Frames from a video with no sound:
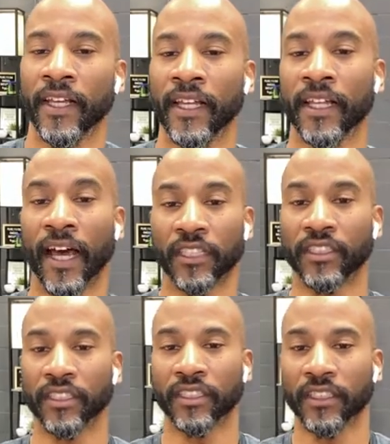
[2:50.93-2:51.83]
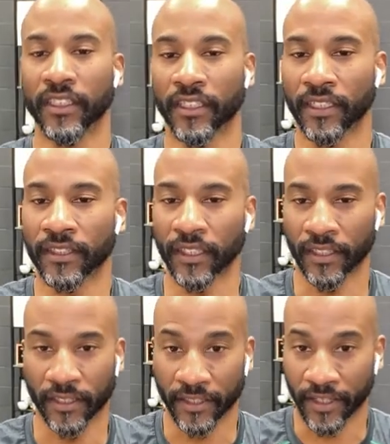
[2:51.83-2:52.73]
And actually, is
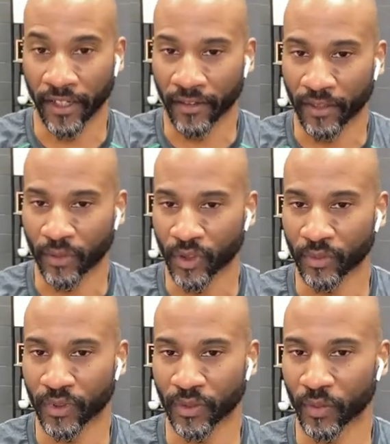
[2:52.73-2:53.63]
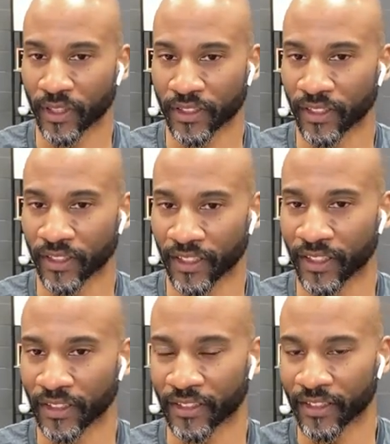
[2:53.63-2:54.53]
it Carrie? I'm assuming this applies Carrie.
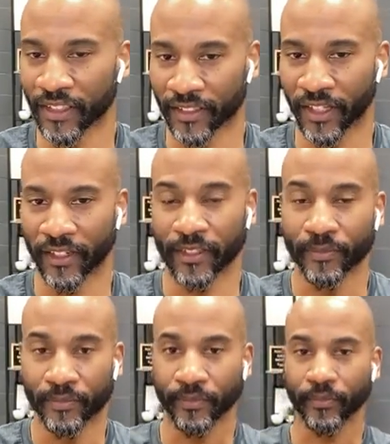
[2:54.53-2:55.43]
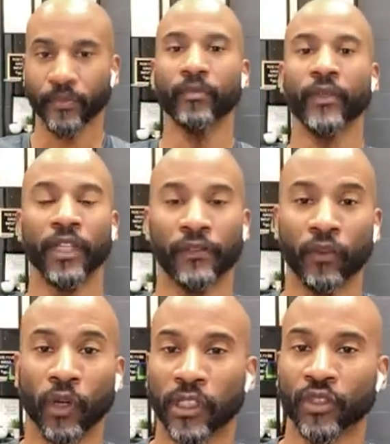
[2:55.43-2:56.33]
That is Carrie. If
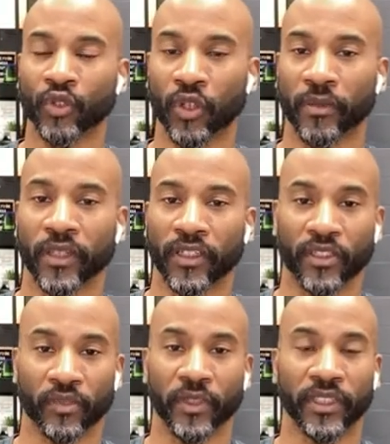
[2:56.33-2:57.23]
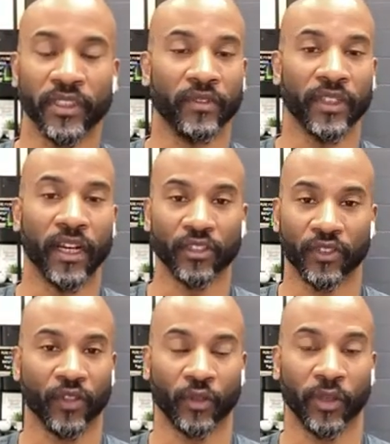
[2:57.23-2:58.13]
you want to join me on screen, even now,
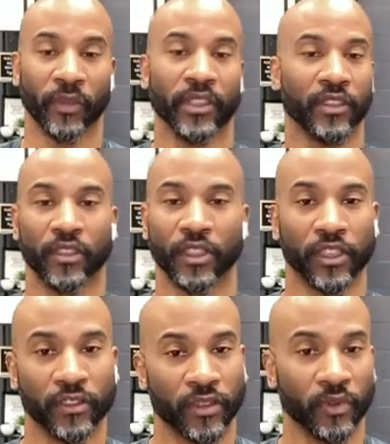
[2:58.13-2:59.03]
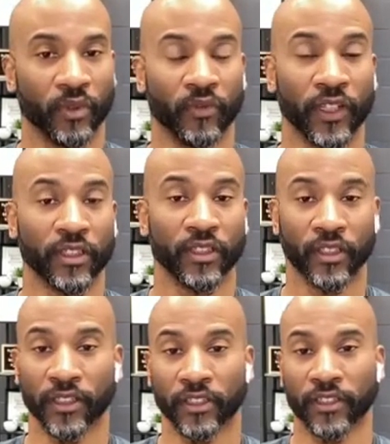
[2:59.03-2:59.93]
just for a quick minute, just to share some of your
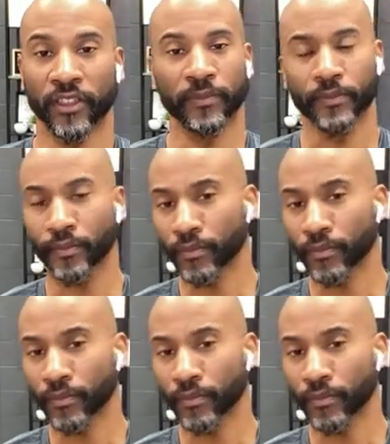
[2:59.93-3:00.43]
reflections on yesterday,